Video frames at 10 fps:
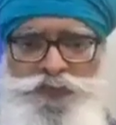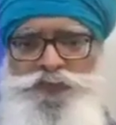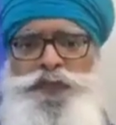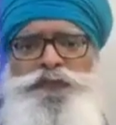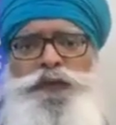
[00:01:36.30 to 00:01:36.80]
the
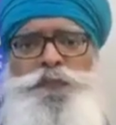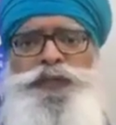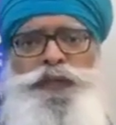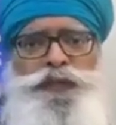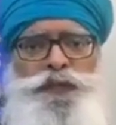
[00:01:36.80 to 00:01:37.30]
stuff I'm
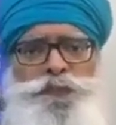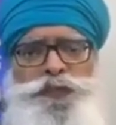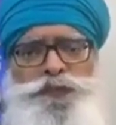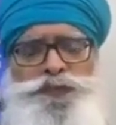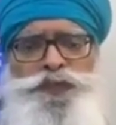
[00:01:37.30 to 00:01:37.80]
picking
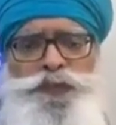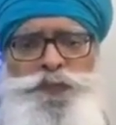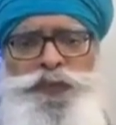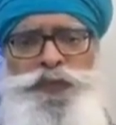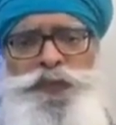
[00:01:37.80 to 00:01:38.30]
up on social
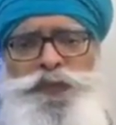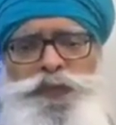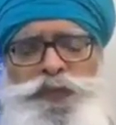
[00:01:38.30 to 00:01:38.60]
media.